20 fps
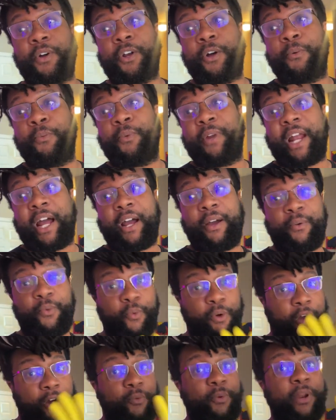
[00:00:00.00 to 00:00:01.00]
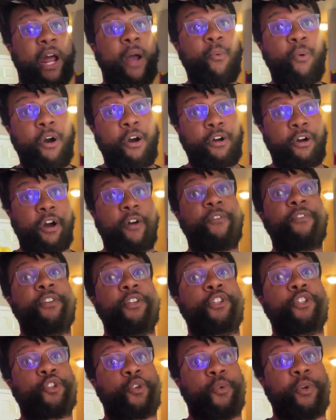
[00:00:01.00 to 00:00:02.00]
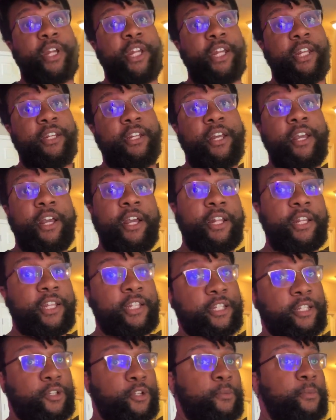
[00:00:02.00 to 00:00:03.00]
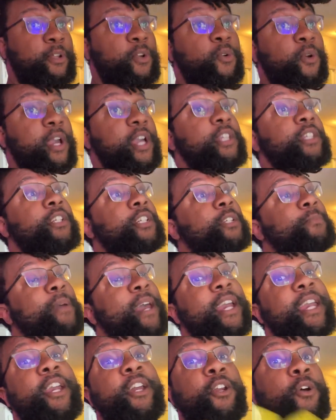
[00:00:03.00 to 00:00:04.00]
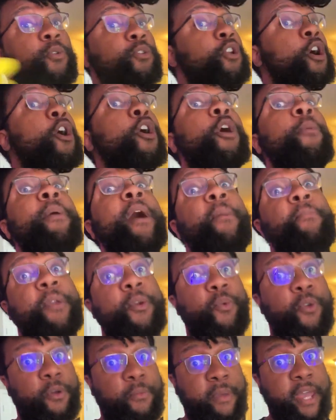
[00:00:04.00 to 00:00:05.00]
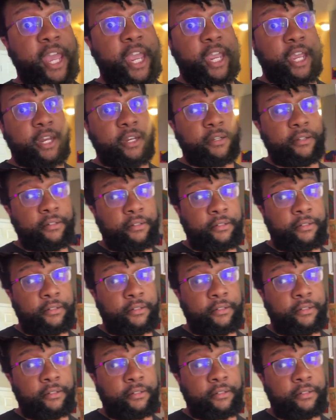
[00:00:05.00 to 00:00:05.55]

going on when I walk off of the screen. There's a little bit of craziness back here. Don't talk about me real bad.